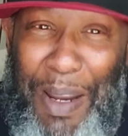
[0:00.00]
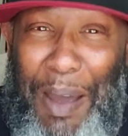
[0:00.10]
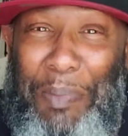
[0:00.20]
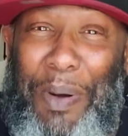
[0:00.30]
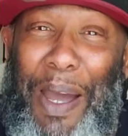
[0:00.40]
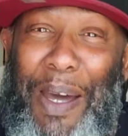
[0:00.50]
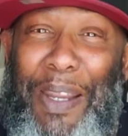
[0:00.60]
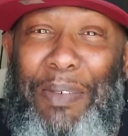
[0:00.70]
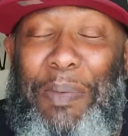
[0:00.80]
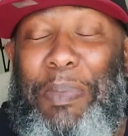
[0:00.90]
not proud
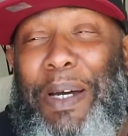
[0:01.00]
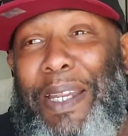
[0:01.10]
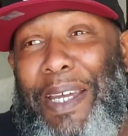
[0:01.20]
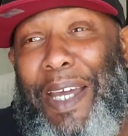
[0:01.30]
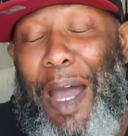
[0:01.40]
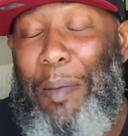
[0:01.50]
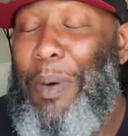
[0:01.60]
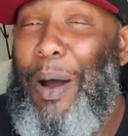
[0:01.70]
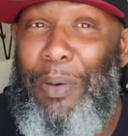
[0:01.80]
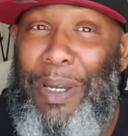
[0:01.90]
of it, but
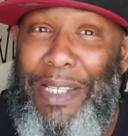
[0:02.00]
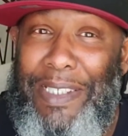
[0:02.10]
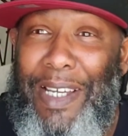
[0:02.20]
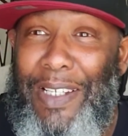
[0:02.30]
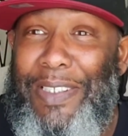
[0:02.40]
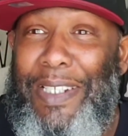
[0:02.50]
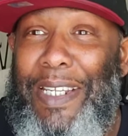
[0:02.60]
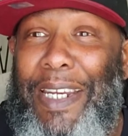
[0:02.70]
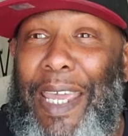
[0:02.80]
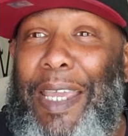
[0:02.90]
I'm always cussing
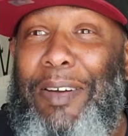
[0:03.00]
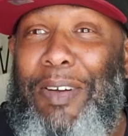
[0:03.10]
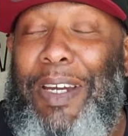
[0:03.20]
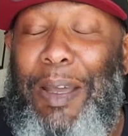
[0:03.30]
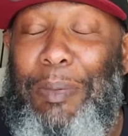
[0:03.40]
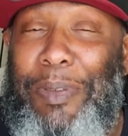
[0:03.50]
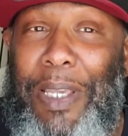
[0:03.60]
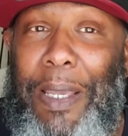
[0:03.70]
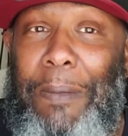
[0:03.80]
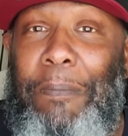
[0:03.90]
and angry and
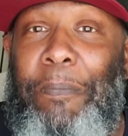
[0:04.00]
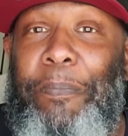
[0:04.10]
upset.